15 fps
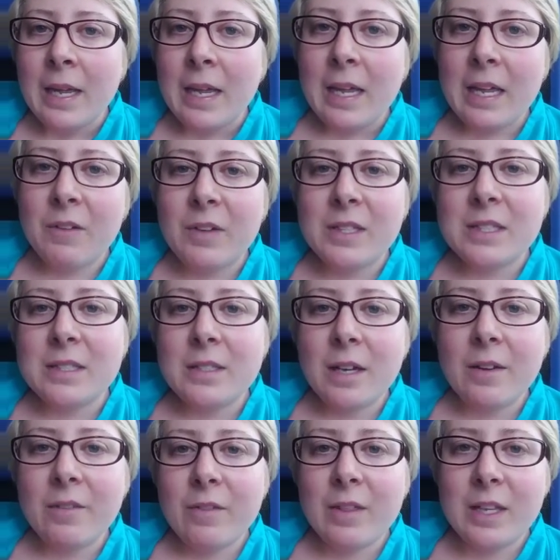If it's
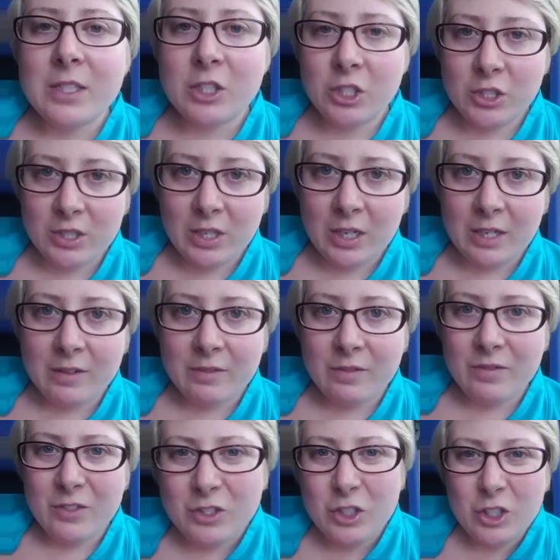stuff that's just kind of
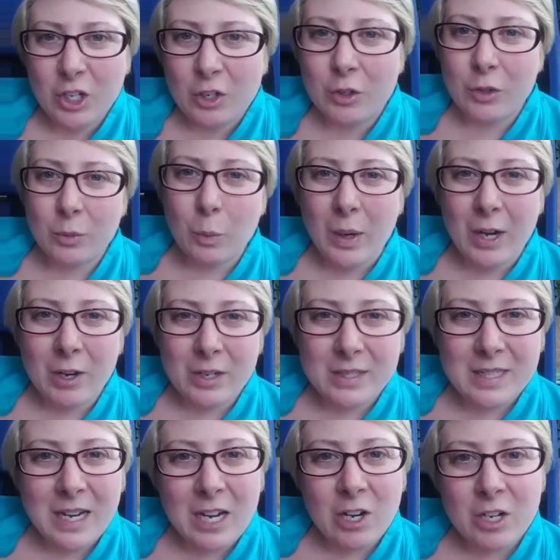general wear and
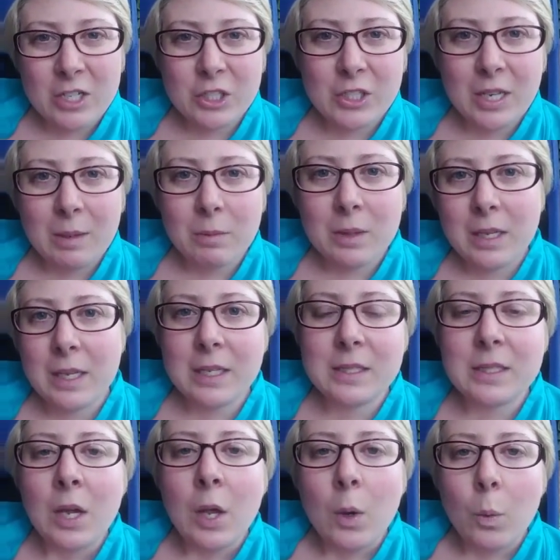tearish type
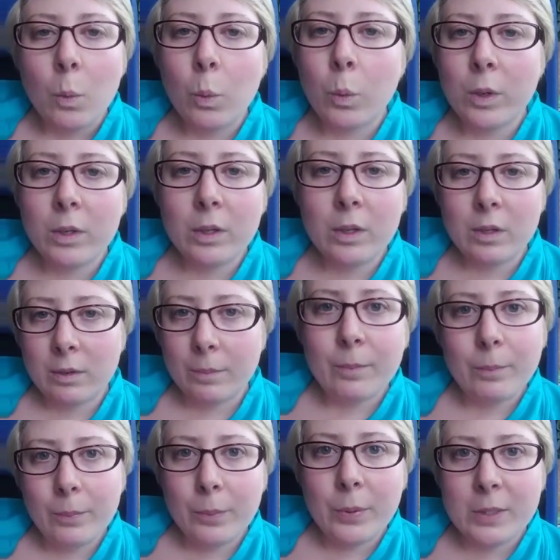things, we'll
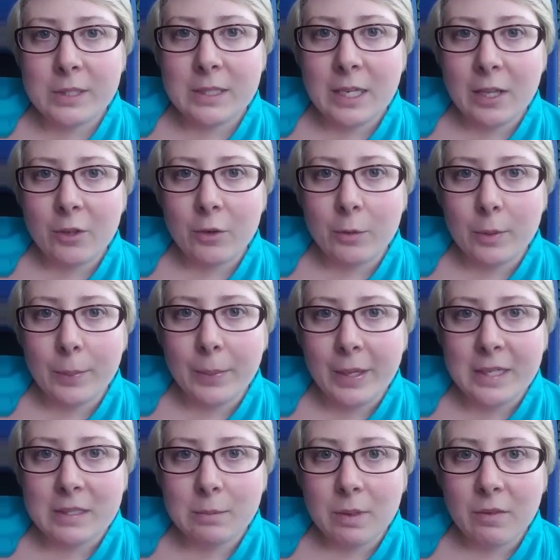put together a
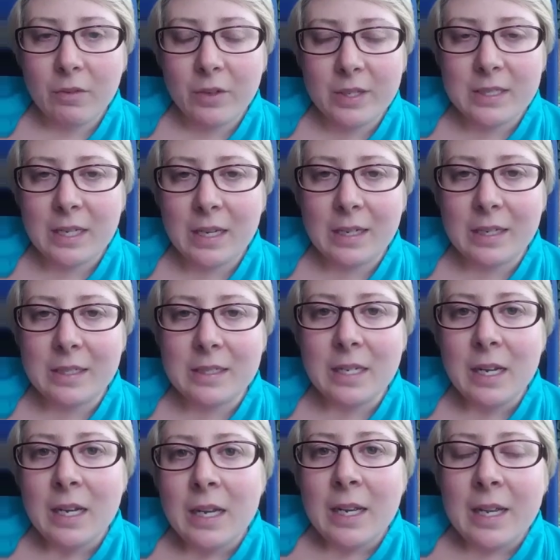replacement for the tenant.
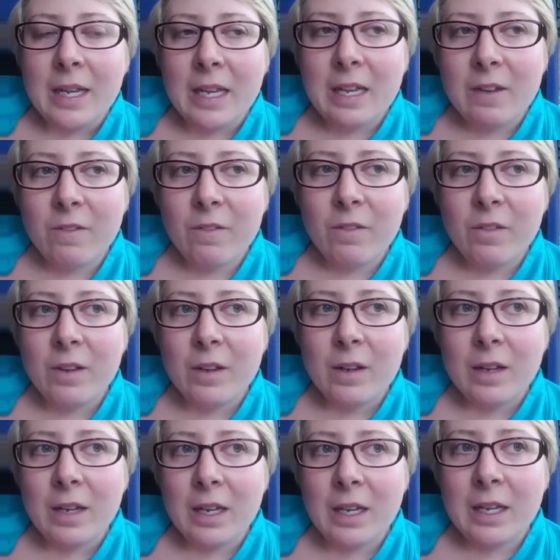If
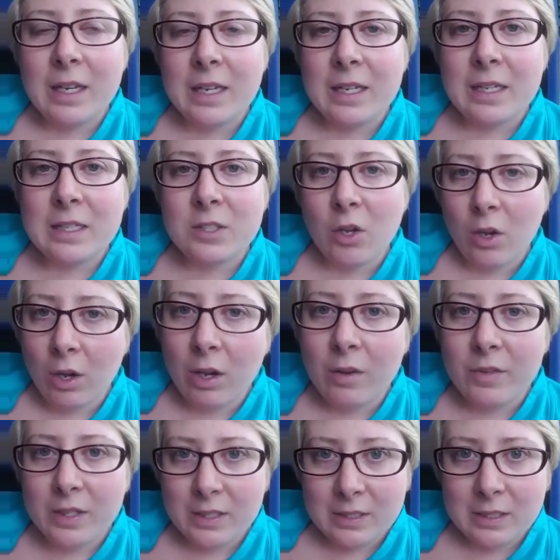it is
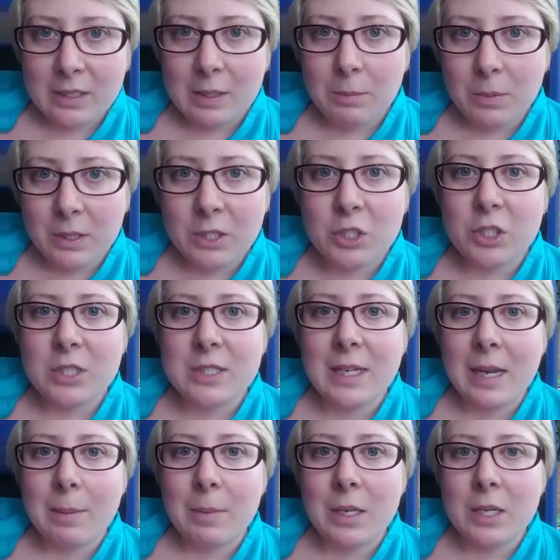obviously malicious
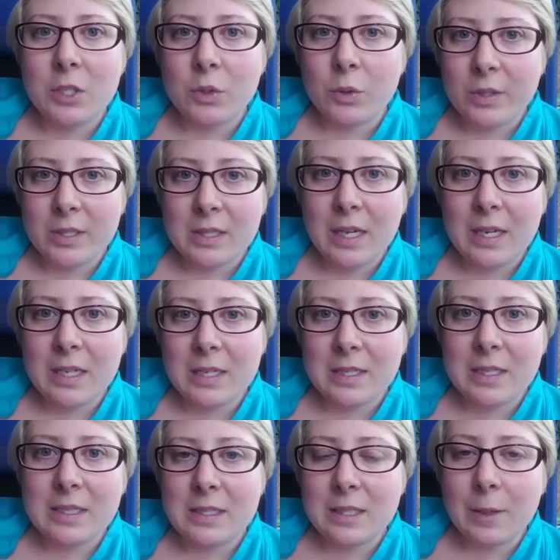damage or the tenant
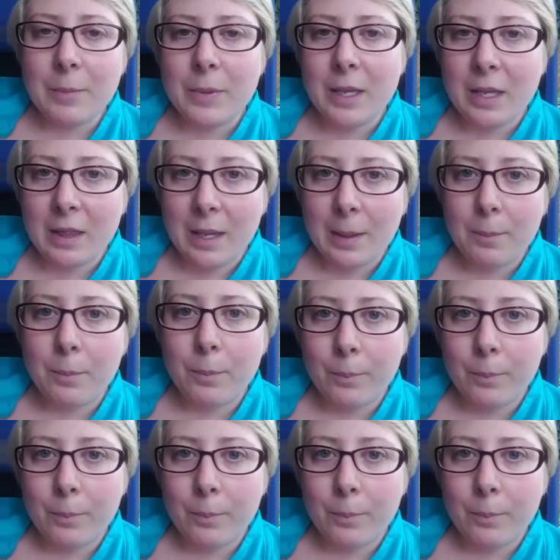did something that